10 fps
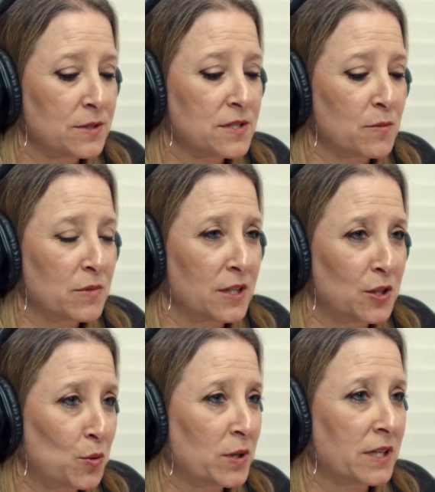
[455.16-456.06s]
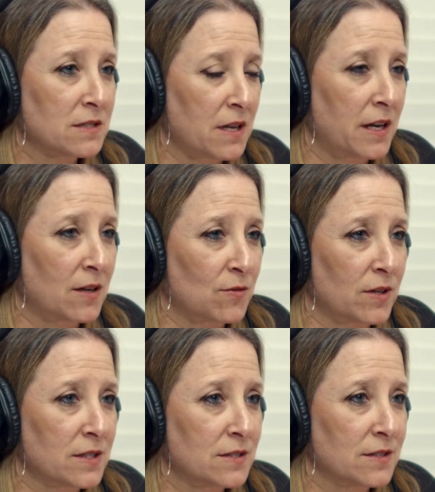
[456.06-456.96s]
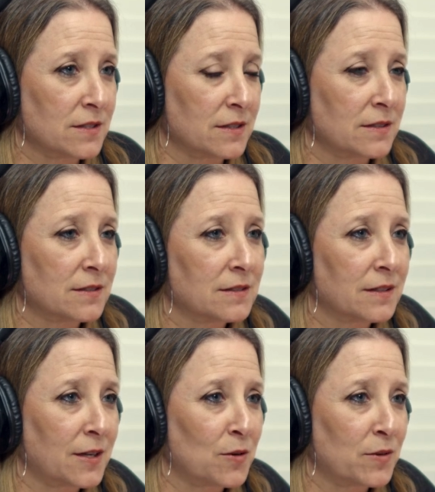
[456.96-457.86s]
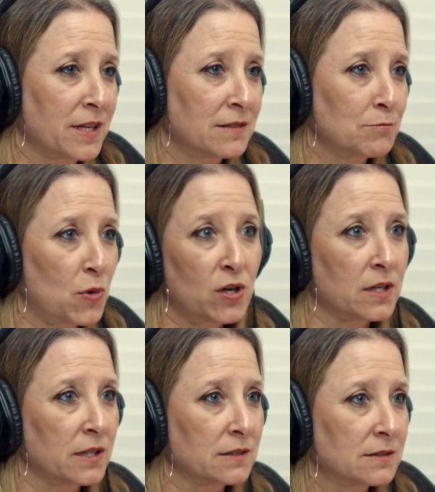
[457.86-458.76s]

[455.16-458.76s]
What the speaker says: something new and exciting for us to, embark on.